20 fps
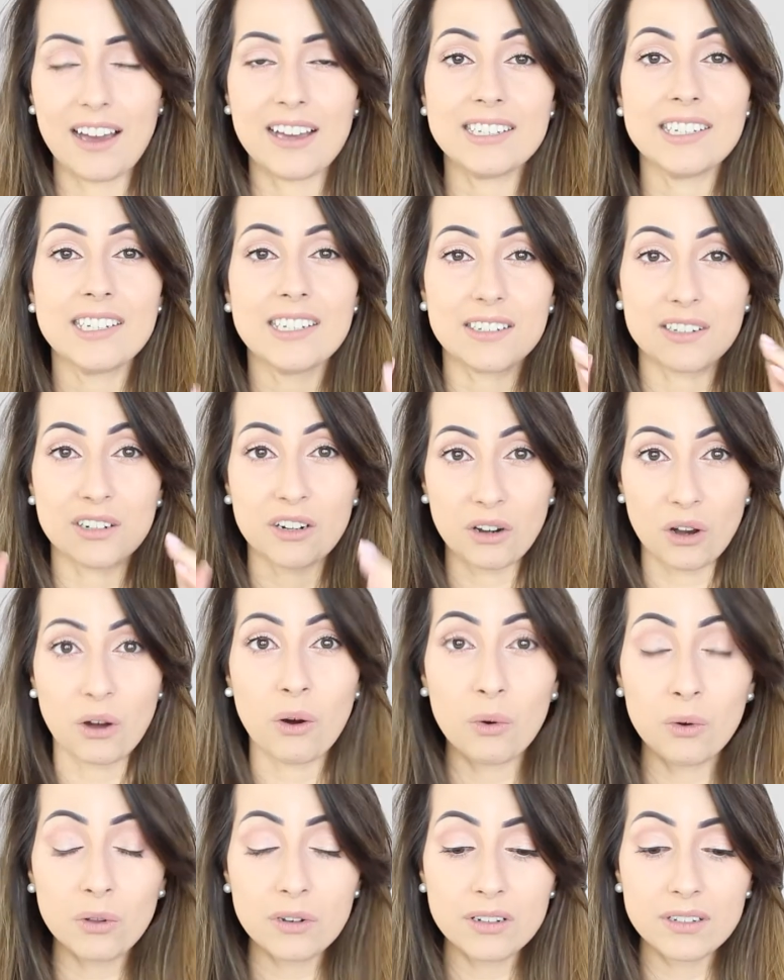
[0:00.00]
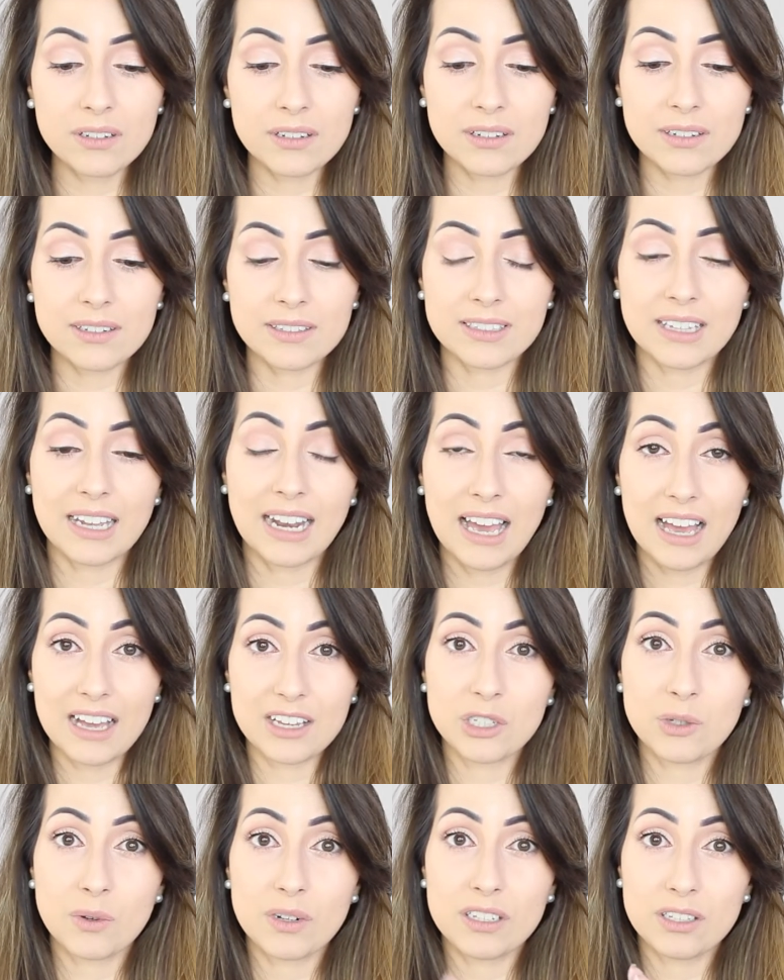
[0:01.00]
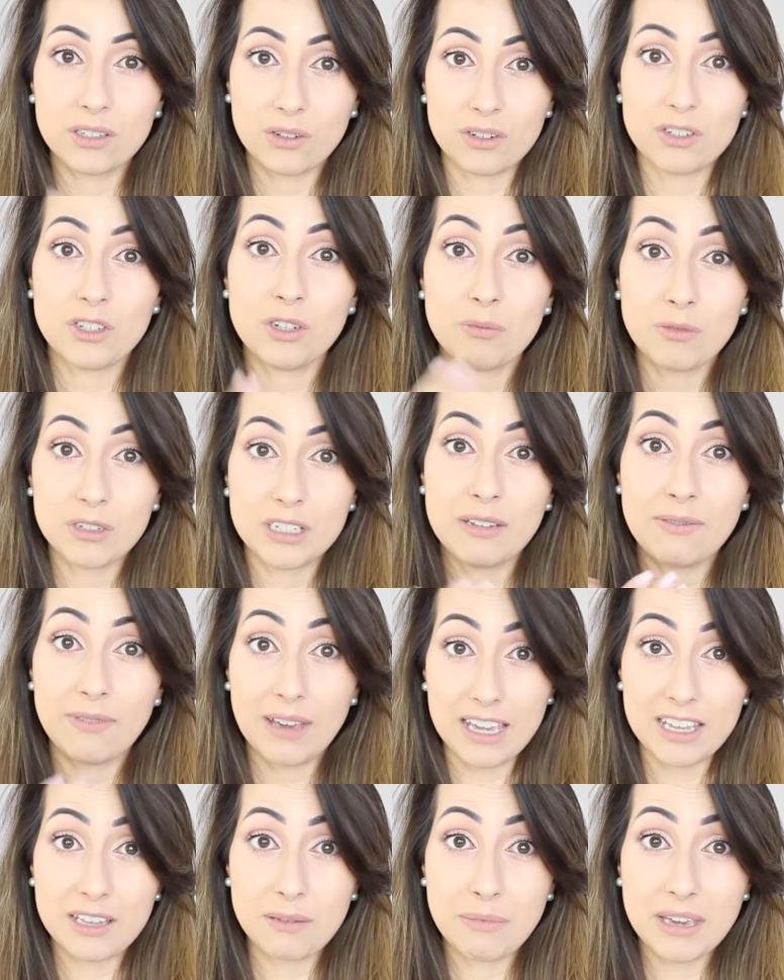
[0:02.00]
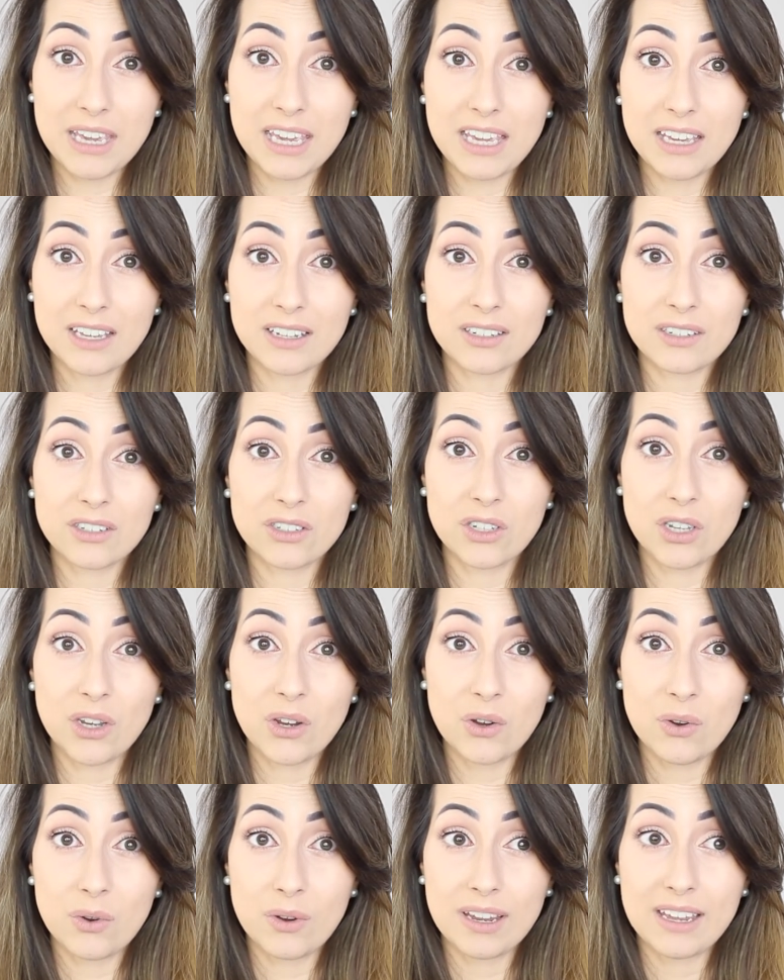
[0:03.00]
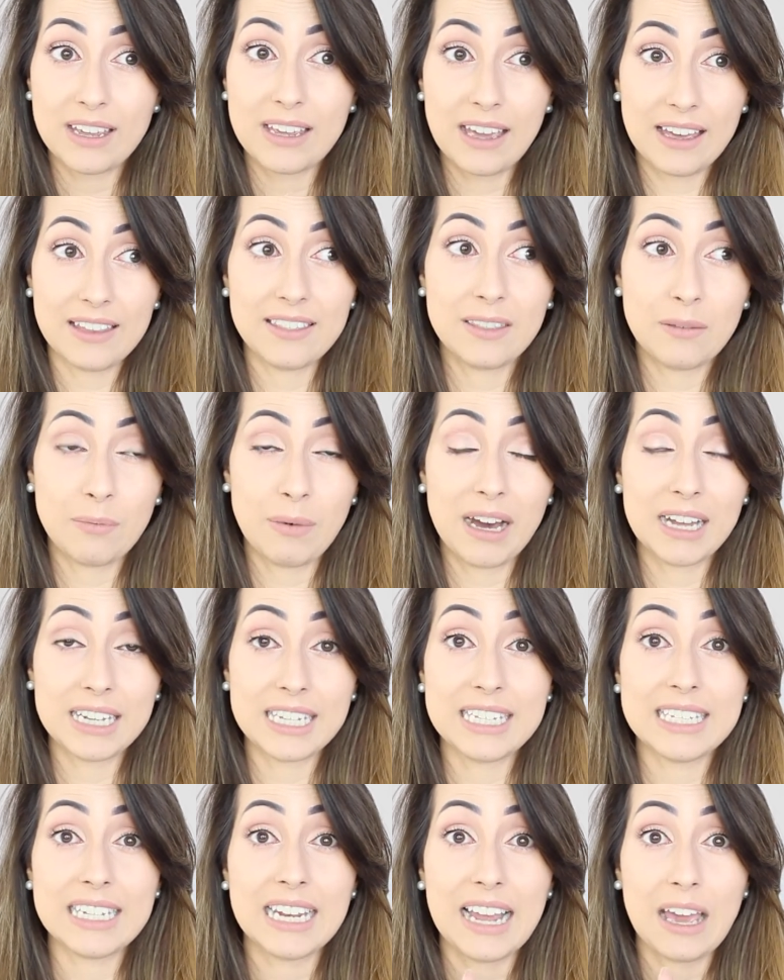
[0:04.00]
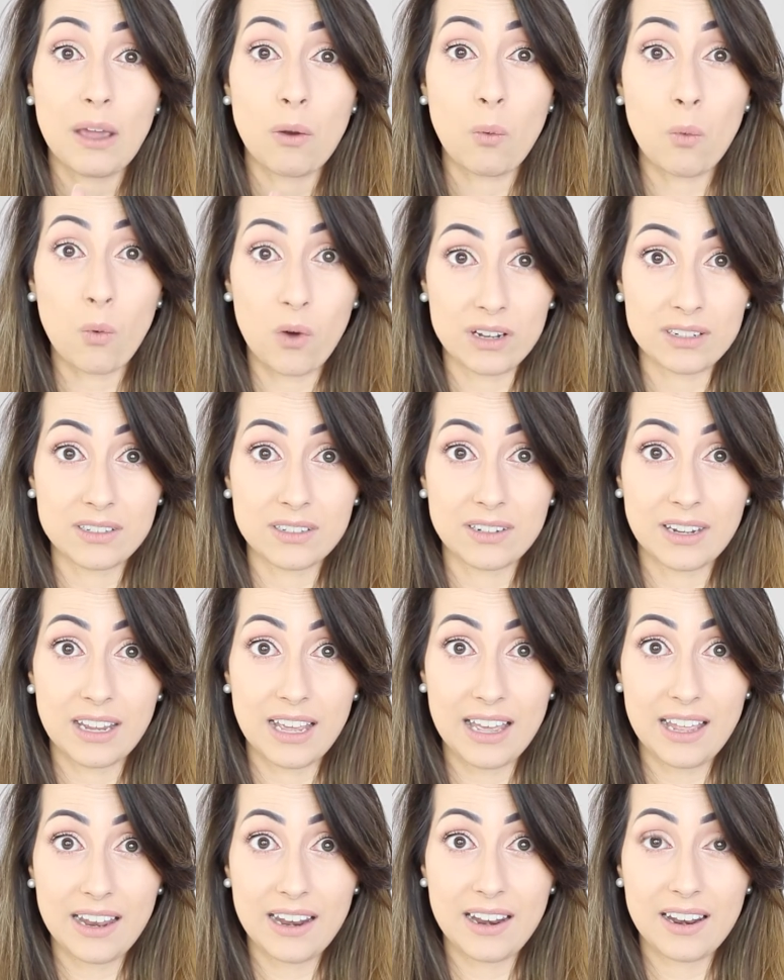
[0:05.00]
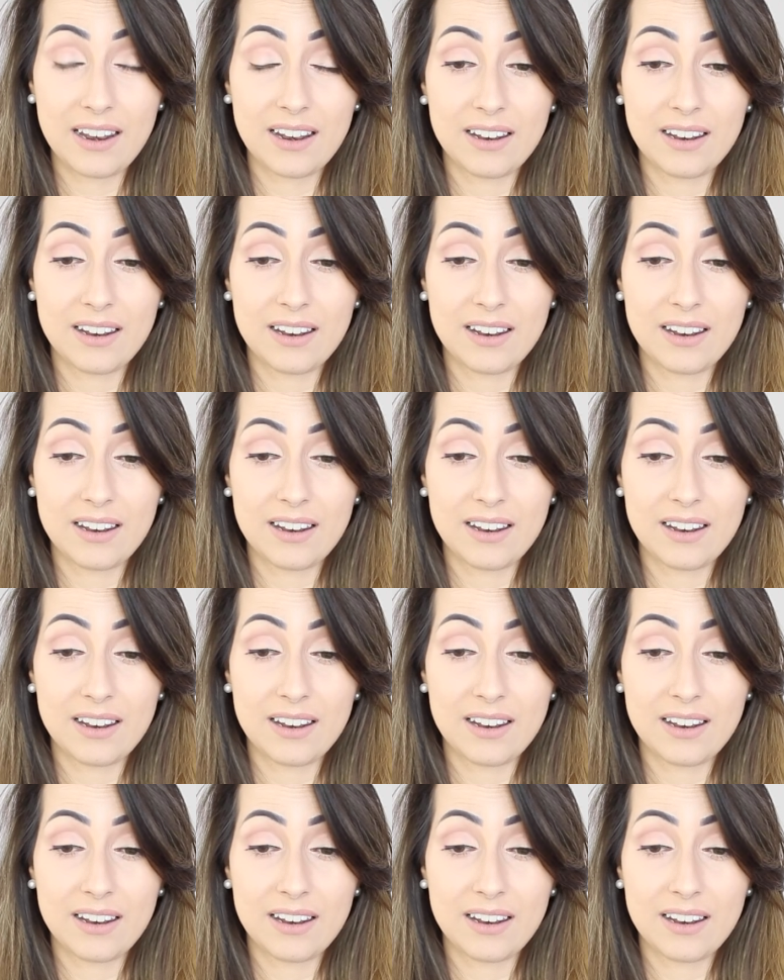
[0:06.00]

I need a goal that actually is going to motivate me to get the body that I want to get.